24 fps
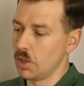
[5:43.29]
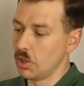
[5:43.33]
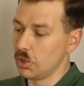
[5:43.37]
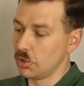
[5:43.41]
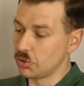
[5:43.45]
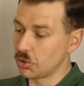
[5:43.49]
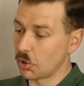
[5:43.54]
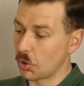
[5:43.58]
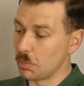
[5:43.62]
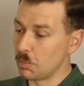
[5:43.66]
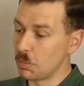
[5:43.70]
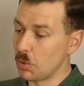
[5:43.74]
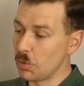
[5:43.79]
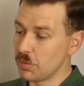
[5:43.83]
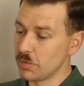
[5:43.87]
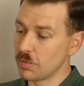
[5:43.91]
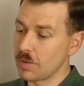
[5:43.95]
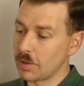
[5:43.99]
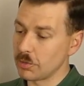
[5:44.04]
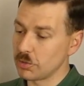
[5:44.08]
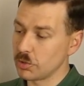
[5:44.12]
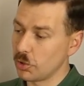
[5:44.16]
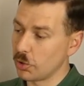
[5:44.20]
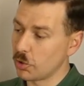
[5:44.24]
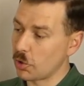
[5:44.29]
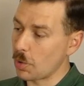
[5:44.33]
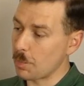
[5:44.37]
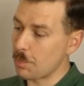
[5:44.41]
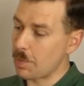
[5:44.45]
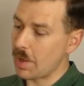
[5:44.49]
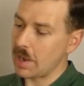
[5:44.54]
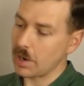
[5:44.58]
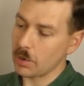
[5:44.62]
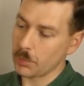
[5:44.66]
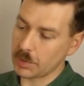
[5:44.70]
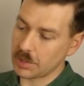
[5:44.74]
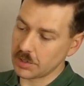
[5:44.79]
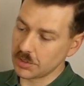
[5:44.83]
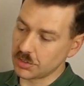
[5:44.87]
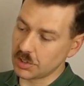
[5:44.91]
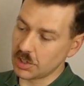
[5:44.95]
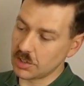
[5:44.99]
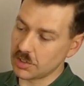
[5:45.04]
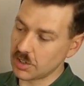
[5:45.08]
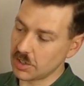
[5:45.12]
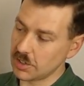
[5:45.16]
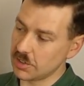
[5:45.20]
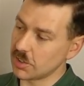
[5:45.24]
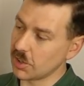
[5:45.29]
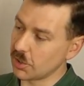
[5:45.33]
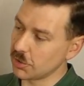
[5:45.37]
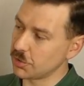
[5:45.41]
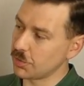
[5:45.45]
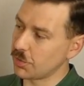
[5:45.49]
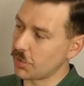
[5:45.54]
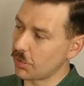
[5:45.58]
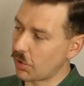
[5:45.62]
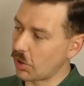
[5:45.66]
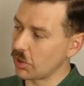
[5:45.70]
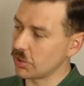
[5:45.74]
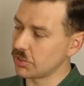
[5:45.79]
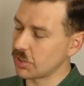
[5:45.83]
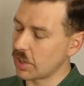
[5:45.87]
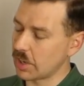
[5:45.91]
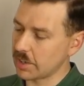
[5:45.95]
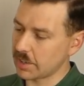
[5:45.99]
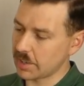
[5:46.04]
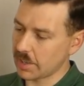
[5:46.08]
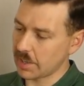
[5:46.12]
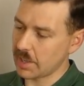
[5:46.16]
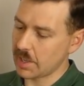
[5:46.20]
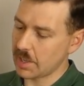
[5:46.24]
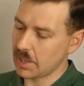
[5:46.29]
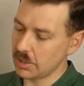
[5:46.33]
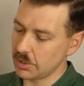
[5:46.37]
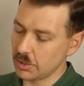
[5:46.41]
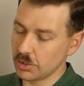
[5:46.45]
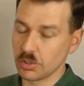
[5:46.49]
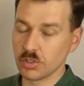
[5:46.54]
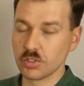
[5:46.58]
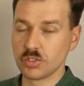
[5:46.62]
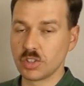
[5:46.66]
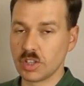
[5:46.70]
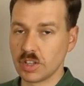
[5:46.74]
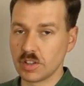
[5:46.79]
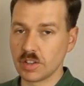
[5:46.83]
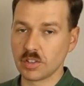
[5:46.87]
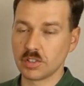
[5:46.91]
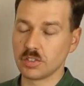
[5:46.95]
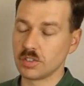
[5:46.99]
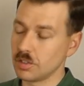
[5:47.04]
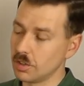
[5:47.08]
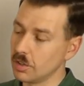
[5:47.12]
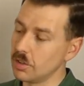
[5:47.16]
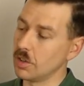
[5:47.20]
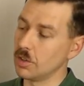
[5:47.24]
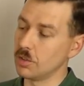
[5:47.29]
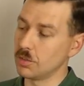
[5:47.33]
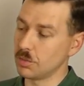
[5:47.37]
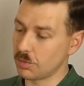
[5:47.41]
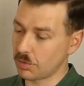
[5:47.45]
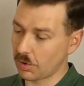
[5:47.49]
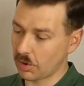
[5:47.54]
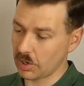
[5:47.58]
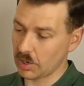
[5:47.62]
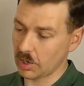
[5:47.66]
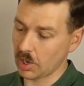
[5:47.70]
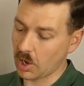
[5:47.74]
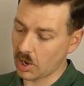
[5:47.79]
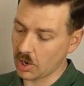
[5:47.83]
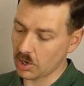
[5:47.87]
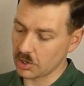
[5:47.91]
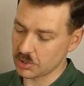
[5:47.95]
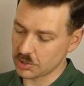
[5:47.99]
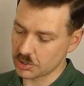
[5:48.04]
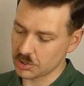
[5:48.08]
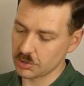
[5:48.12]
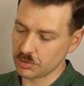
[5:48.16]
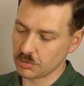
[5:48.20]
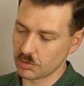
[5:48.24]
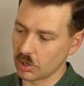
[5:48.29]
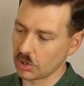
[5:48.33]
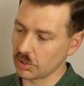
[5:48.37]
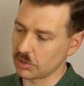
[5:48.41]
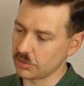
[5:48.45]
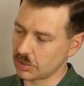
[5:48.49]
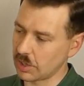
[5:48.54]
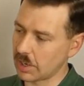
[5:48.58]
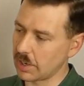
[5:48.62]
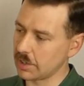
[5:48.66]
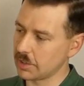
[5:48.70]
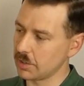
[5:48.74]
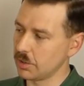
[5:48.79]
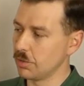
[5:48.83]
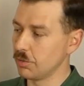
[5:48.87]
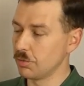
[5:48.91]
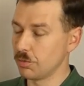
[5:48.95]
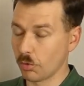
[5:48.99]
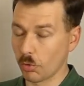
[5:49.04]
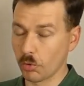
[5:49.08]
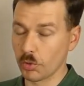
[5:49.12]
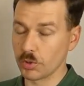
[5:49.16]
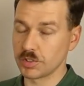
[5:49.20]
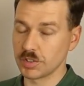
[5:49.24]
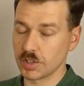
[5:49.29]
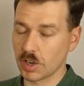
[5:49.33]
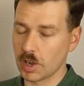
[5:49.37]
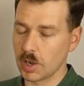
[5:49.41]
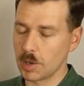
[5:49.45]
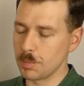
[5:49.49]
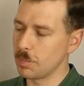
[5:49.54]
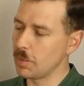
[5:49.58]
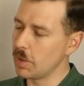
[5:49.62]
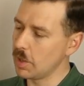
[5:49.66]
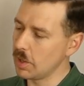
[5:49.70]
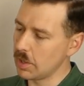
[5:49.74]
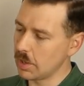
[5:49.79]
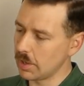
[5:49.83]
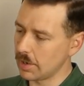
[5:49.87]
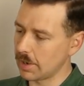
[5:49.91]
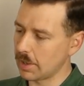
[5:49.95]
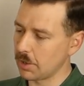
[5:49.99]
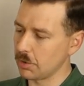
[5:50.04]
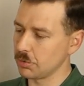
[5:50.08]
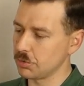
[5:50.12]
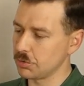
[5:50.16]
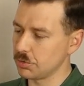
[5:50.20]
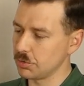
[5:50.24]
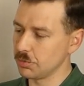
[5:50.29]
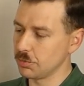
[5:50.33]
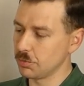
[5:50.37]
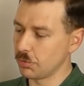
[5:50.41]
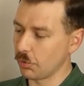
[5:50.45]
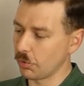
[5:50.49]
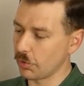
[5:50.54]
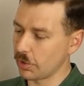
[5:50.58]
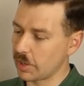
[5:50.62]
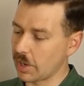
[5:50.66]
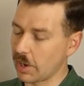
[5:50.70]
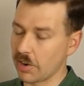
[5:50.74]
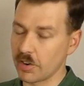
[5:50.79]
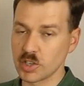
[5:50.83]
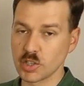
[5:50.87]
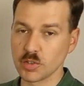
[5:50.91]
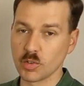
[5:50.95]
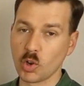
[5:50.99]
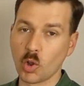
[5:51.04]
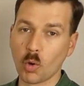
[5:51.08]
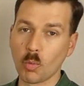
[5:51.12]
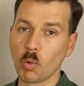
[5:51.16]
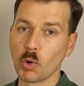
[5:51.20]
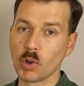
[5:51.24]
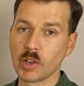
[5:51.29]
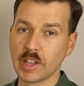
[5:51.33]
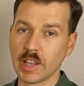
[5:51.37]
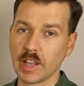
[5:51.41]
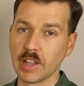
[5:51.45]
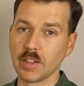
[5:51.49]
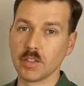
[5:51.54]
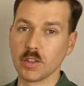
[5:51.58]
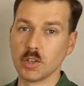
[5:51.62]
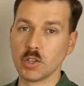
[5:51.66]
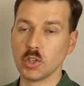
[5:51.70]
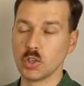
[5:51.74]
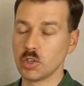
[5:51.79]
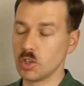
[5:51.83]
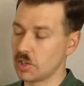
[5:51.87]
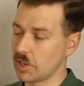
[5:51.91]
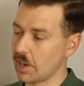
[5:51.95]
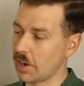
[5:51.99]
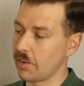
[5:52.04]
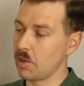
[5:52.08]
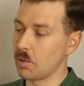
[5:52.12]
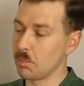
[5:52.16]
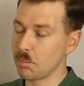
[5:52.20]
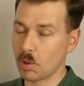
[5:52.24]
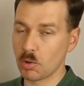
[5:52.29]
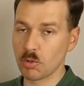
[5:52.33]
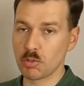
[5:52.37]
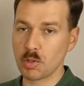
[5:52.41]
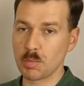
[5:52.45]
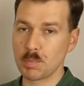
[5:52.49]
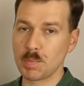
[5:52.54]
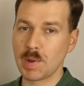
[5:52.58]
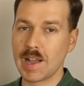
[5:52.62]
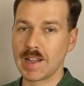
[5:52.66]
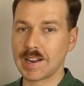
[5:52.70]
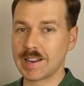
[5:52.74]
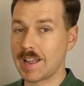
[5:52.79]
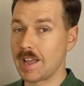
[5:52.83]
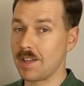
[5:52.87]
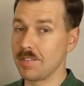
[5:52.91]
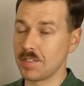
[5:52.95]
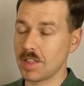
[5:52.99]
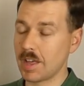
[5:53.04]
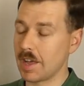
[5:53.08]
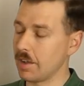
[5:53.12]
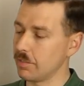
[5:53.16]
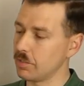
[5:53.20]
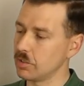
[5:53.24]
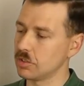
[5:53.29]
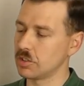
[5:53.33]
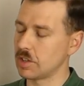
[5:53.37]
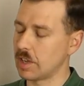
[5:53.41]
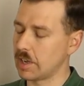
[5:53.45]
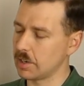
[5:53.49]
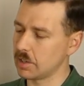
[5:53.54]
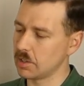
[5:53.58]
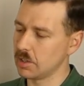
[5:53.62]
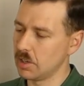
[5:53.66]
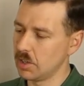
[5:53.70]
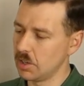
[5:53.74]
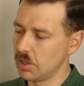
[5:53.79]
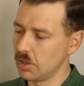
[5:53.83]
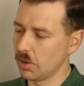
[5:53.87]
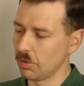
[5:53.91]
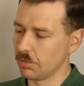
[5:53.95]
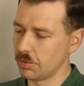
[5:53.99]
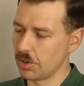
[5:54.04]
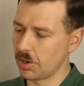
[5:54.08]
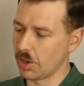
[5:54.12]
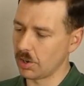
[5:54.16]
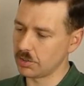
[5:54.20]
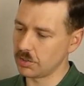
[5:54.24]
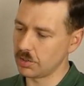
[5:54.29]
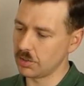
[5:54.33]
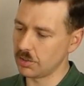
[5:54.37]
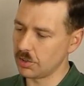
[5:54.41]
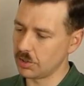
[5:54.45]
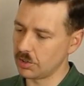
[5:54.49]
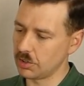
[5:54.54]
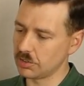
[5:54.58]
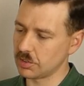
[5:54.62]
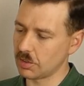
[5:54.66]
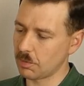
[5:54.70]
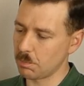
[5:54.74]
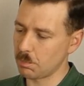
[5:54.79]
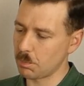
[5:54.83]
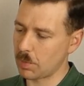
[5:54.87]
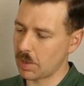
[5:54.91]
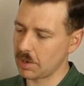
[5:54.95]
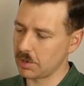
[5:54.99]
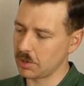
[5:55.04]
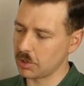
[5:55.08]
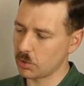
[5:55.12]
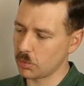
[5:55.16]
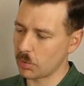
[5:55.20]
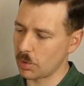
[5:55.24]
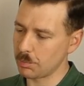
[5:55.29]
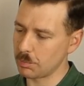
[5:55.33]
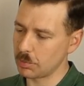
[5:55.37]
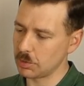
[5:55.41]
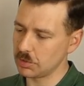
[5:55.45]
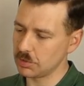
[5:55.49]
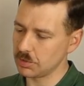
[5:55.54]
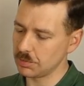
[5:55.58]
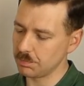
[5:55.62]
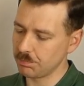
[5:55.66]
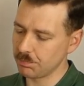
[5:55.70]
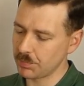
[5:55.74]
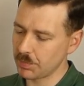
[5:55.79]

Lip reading: So moving around to look at the back, we can see details of the rucksack here. You can see this is a very large rucksack for the time. It allows for the carriage of a lot more kit than you could carry in both the pack and the haversack of the 1937 pattern equipment.